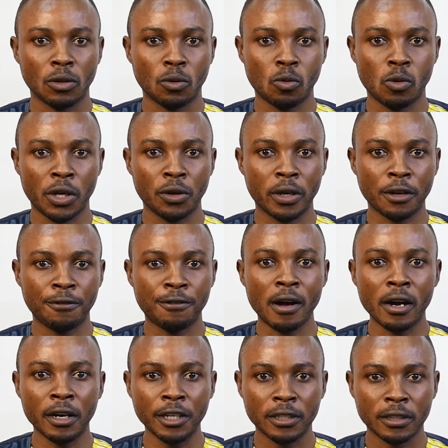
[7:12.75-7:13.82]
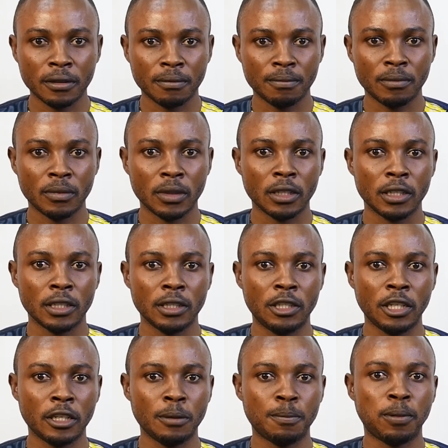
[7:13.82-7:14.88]
where you can find
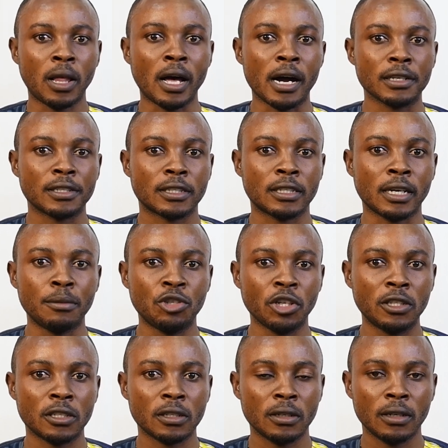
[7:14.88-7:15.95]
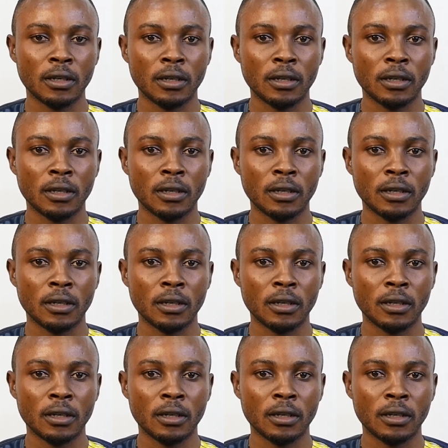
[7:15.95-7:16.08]
did plus subject,